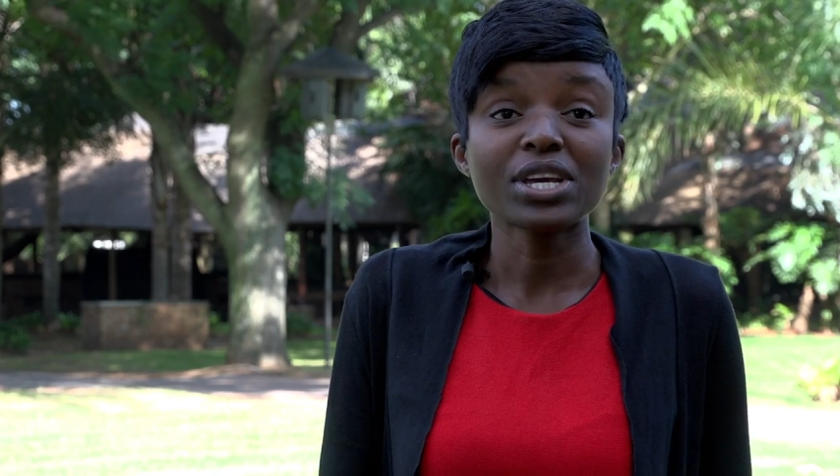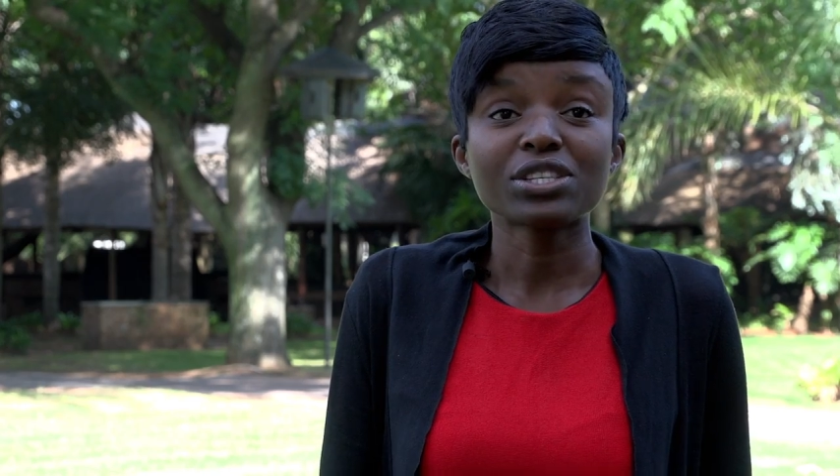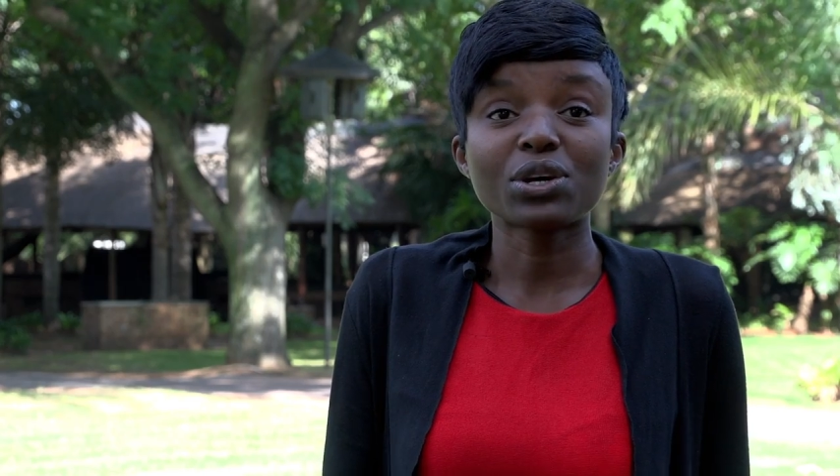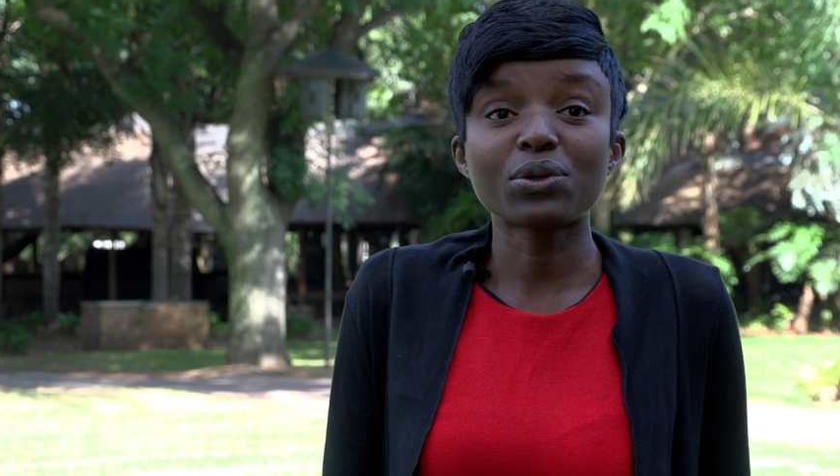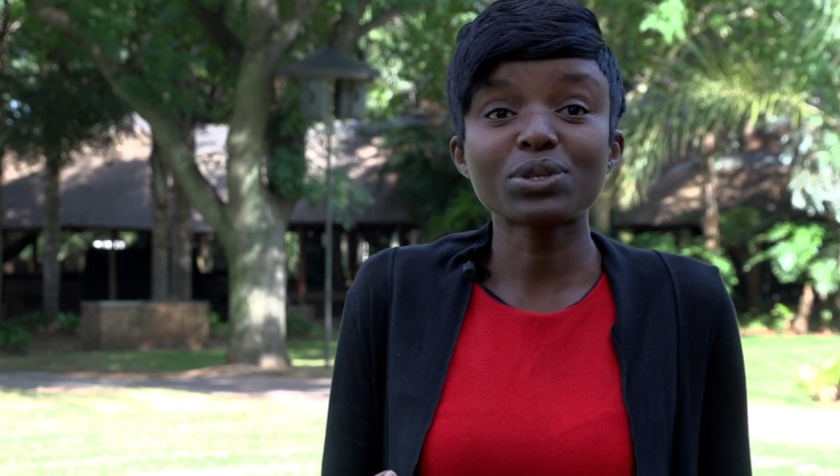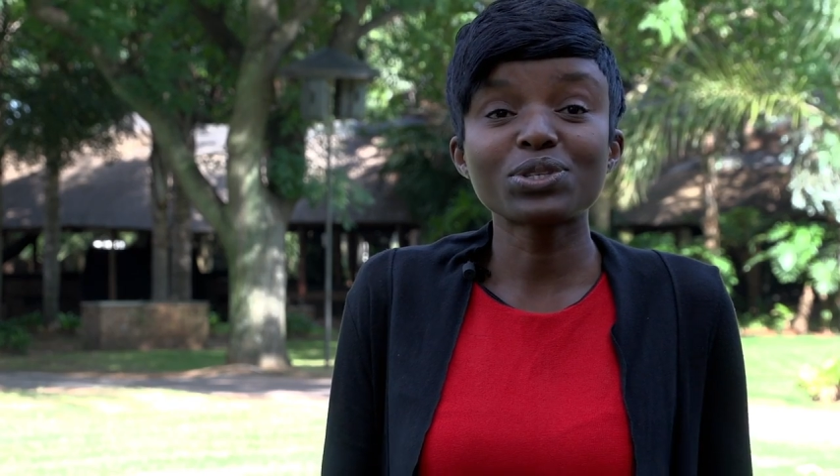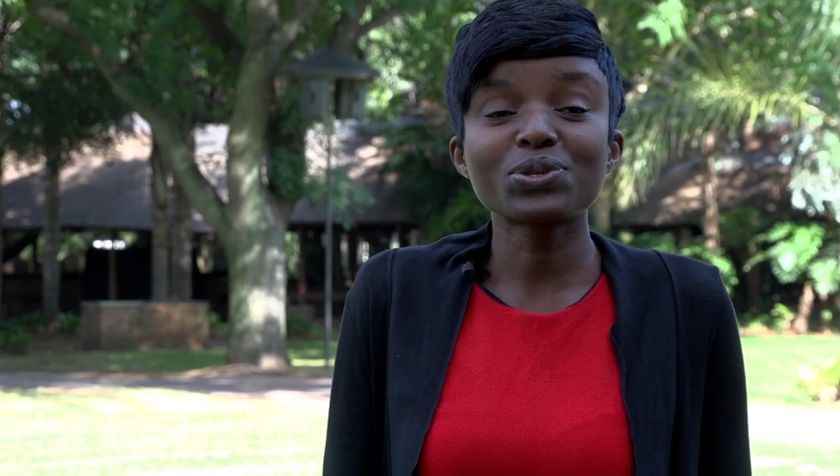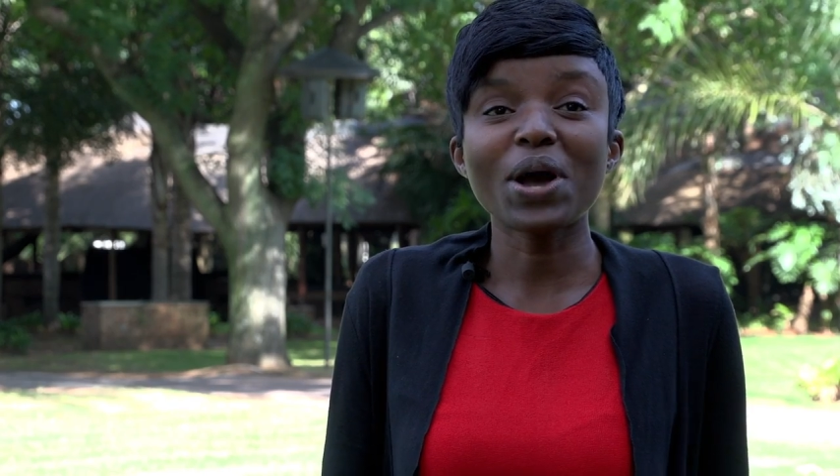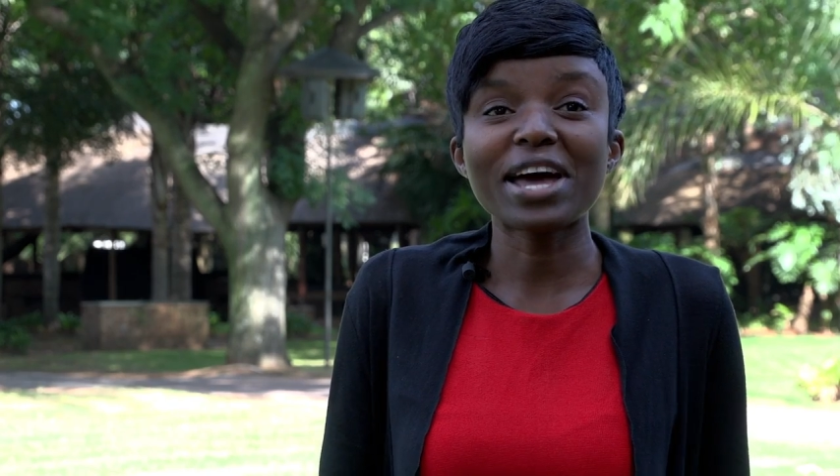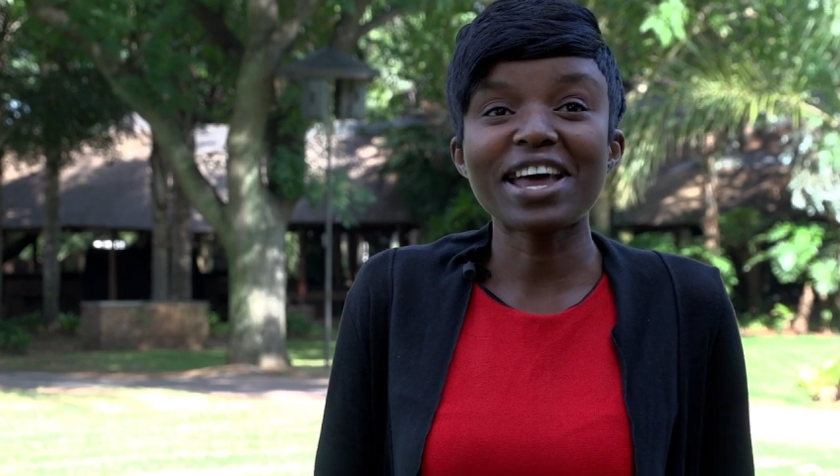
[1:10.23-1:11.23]
So those
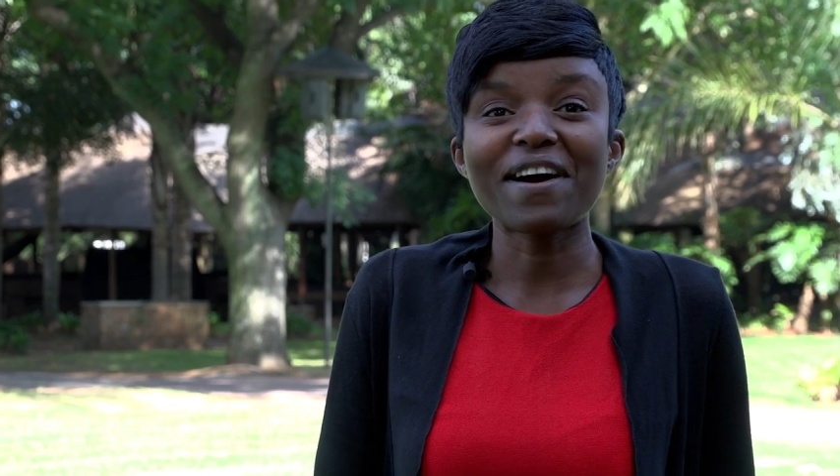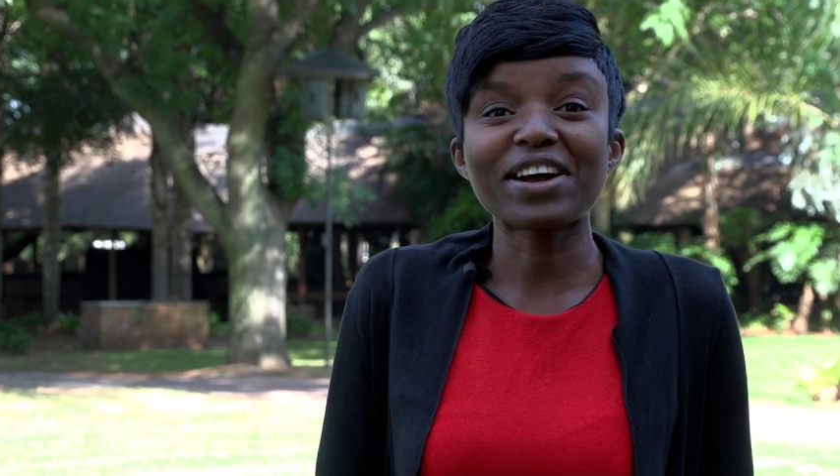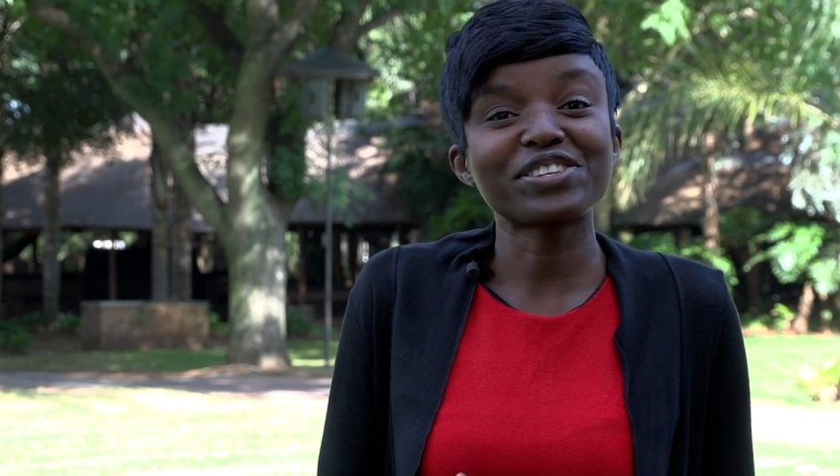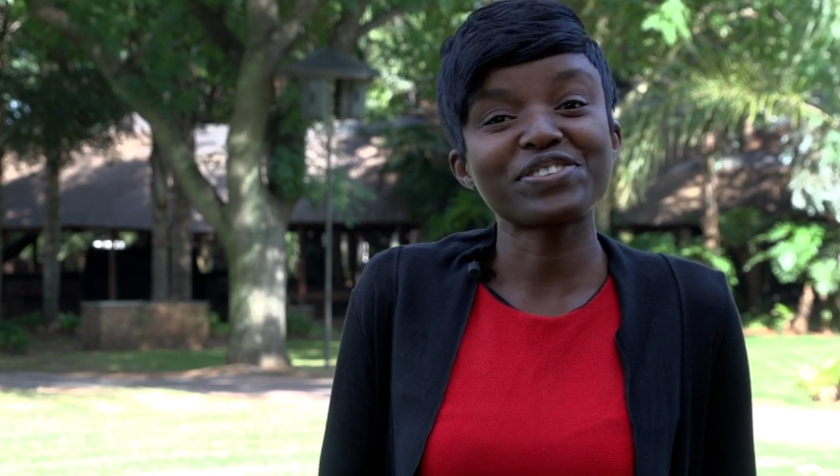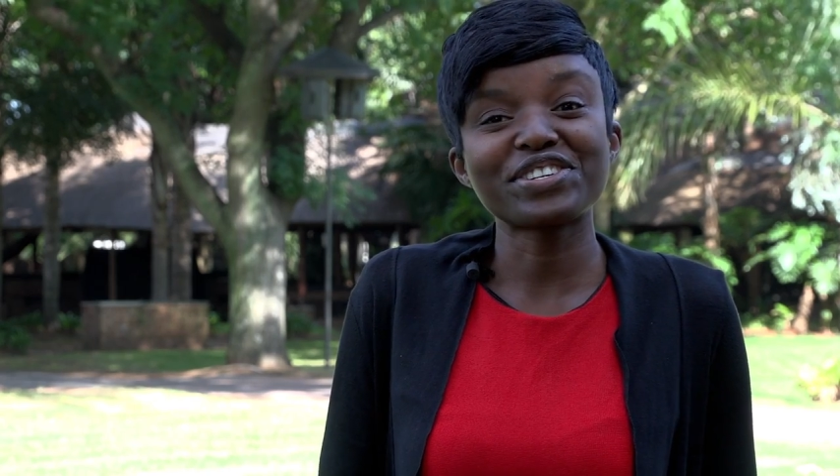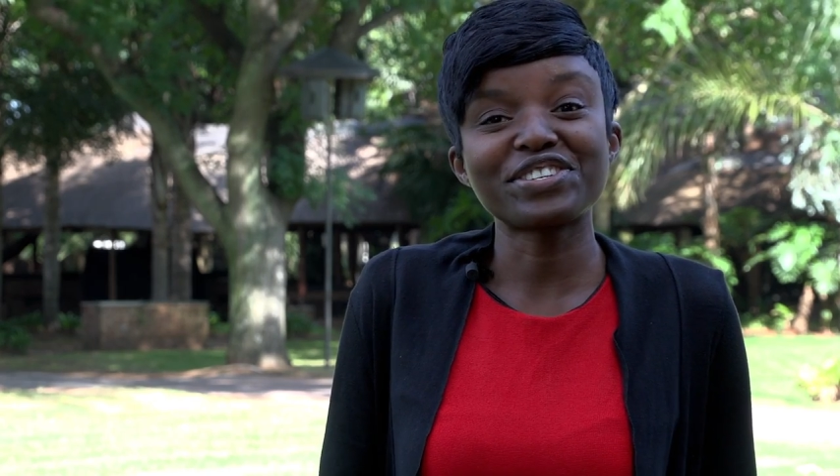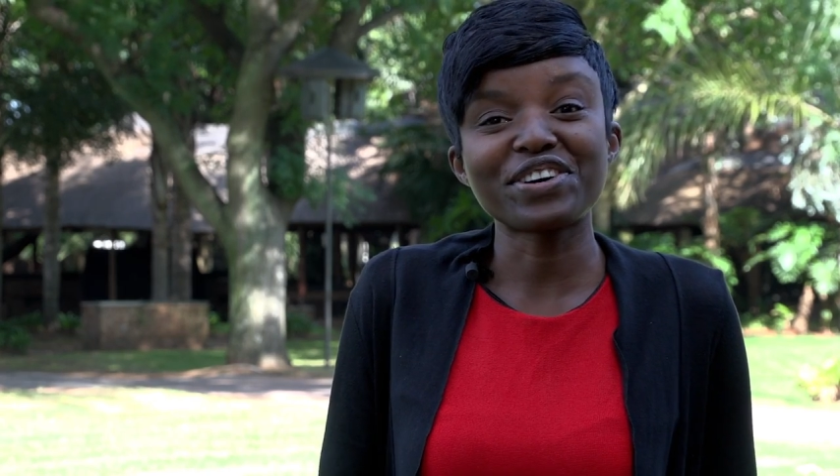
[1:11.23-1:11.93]
2 are now assured